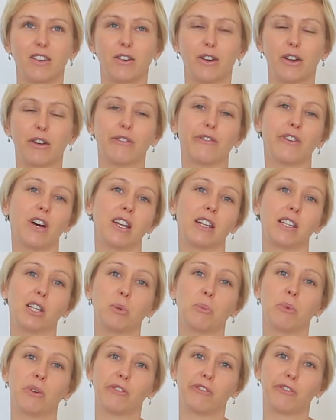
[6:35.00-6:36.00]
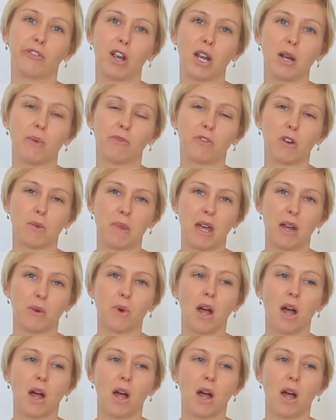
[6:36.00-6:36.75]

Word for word: you're going to find a little bit of freedom from that